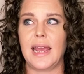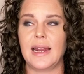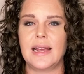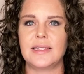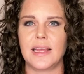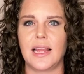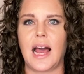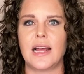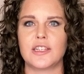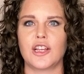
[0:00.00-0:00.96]
it's a
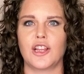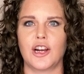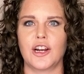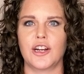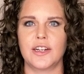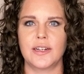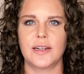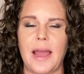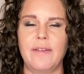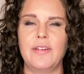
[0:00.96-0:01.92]
lot to learn.
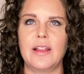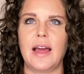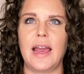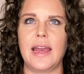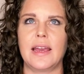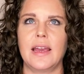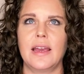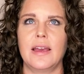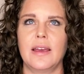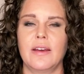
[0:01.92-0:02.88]
I feel like
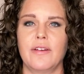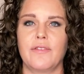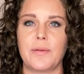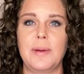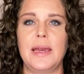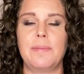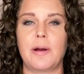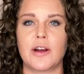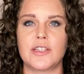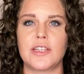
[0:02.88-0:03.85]
for me
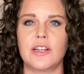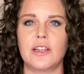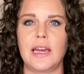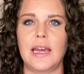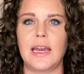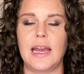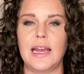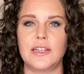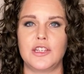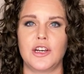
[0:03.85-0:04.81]
personally,
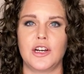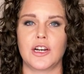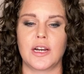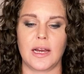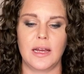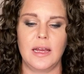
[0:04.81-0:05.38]
it took